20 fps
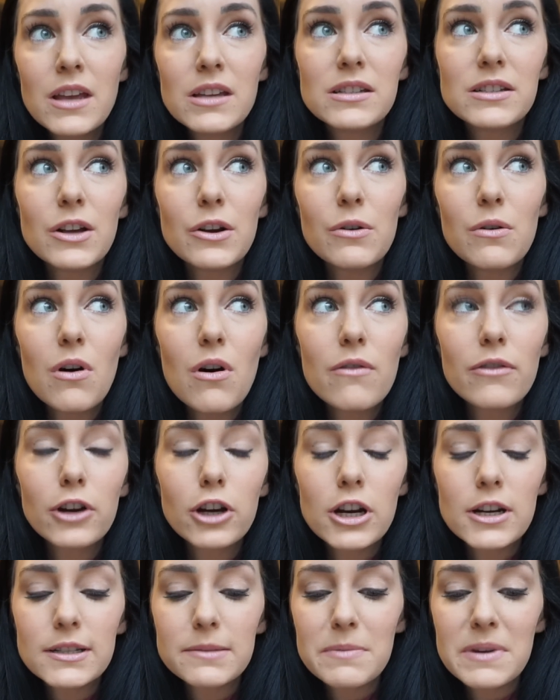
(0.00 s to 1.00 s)
So over
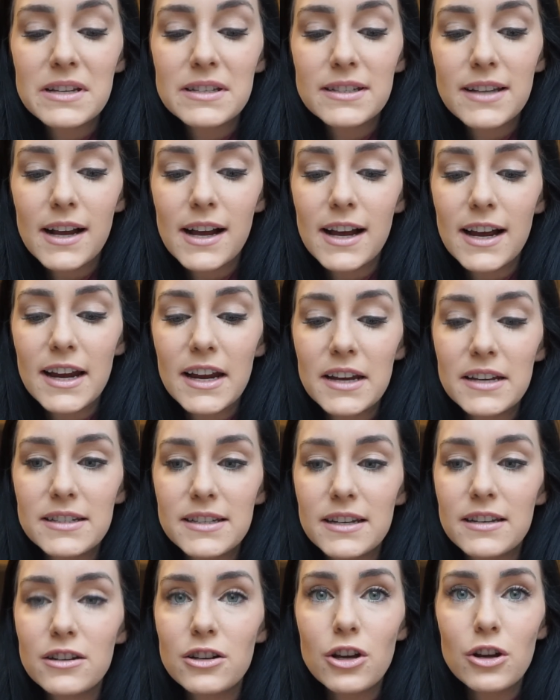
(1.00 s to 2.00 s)
Christmas I
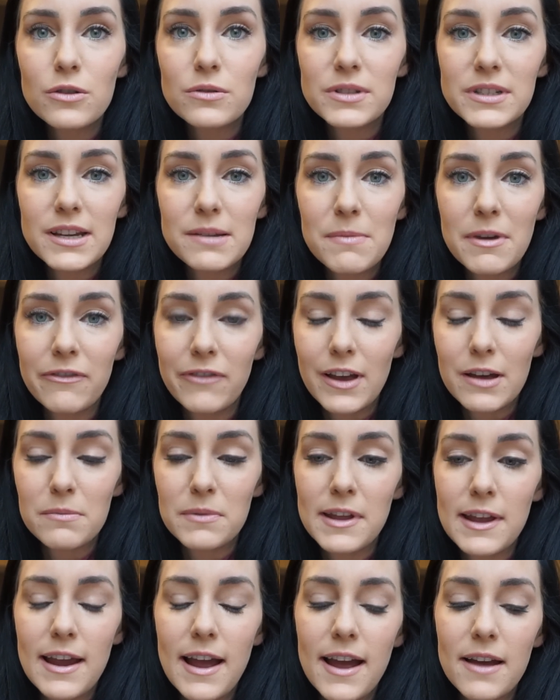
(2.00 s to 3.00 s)
didn't go see my
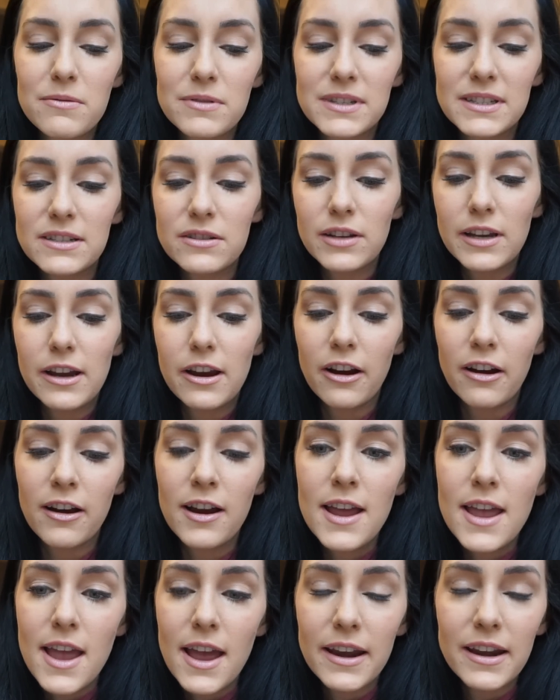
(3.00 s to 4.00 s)
family, I was still here,
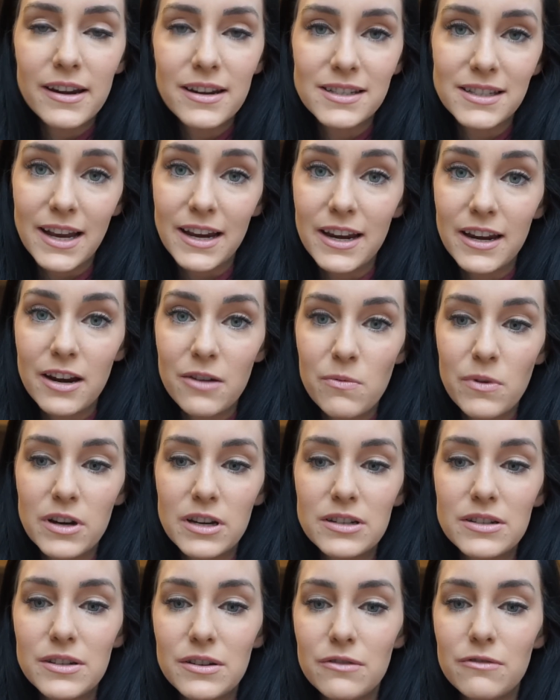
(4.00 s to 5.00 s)
and I decided I
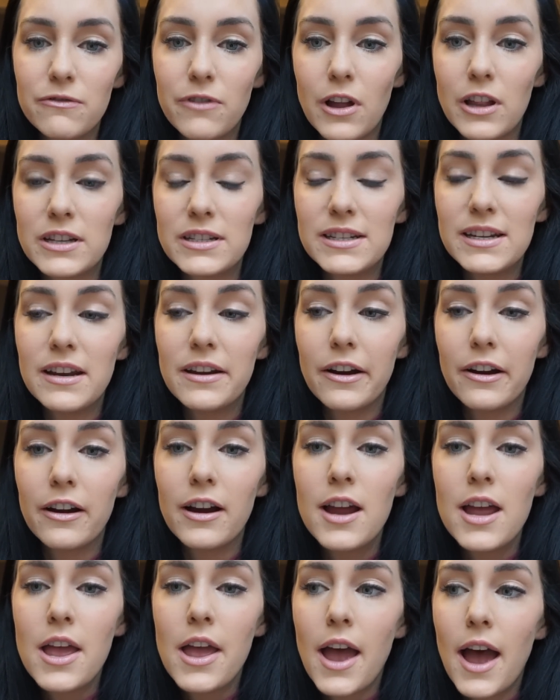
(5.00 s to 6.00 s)
wanted to
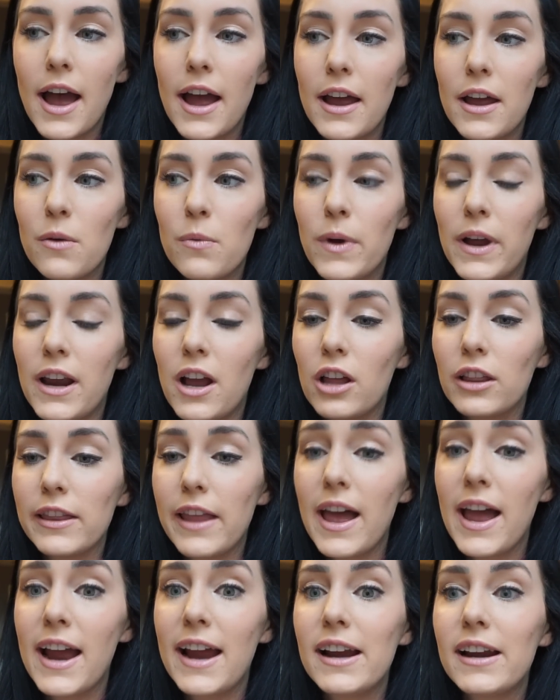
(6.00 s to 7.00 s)
volunteer. I went
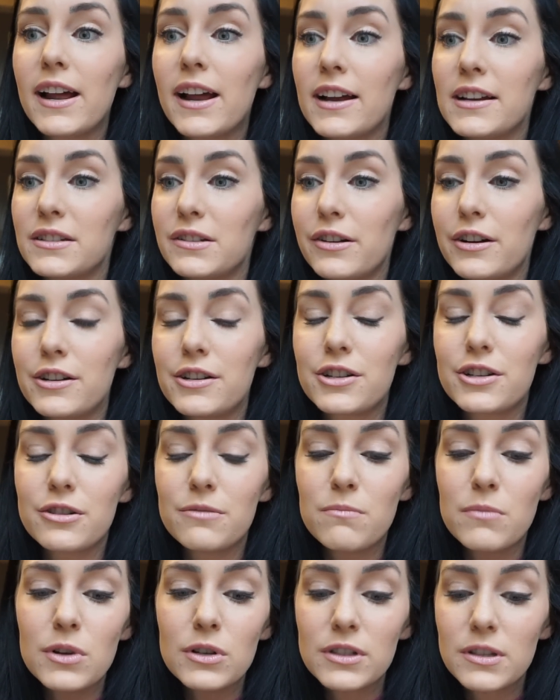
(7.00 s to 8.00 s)
online, I
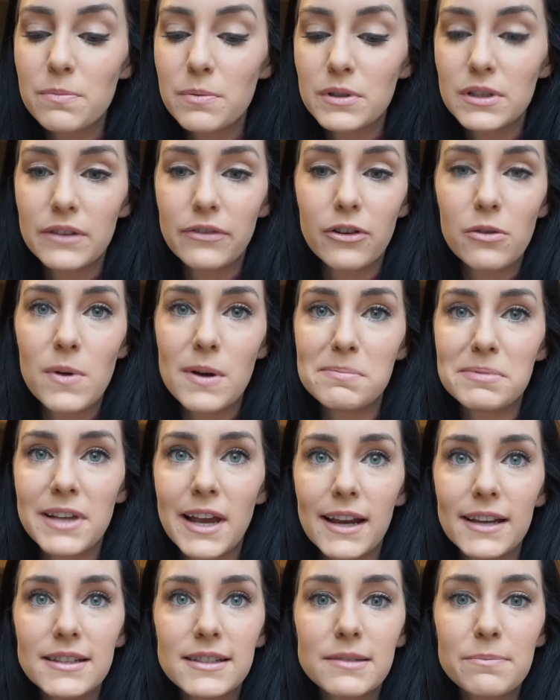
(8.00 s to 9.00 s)
searched multiple different
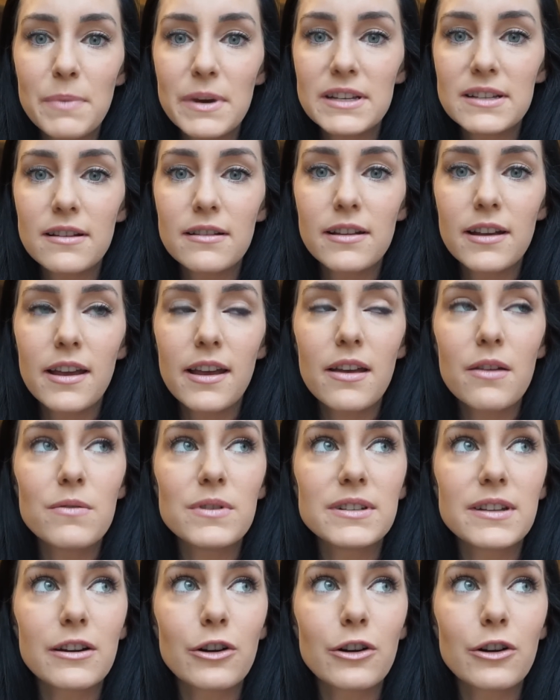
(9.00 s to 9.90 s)
websites. Basically, it was